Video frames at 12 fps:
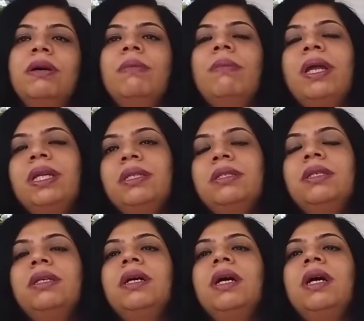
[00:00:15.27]

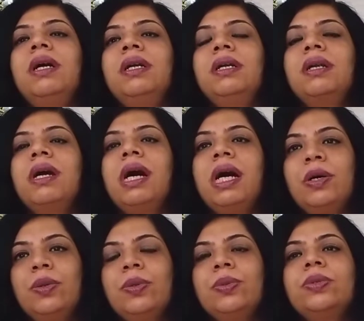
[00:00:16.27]
Managing our
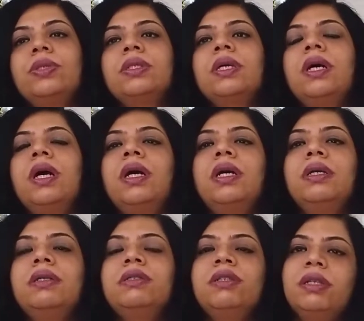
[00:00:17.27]
house,
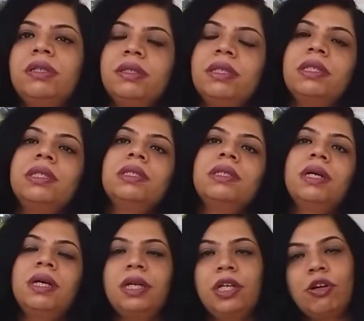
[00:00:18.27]
our children,
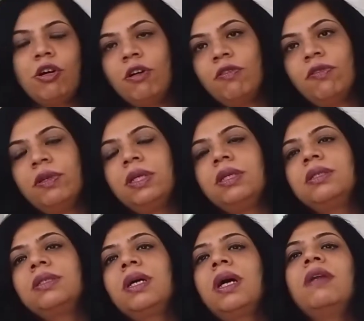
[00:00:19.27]
our
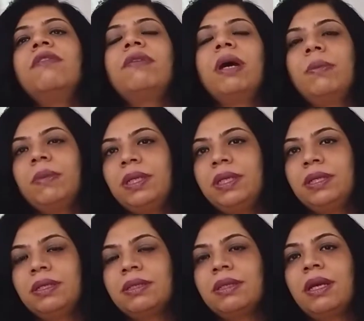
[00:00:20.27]
office, our
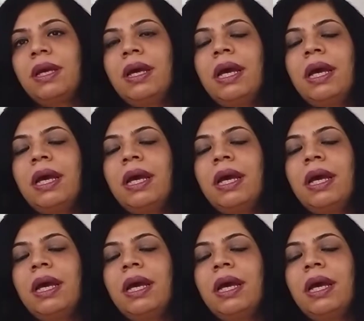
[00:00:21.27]
families,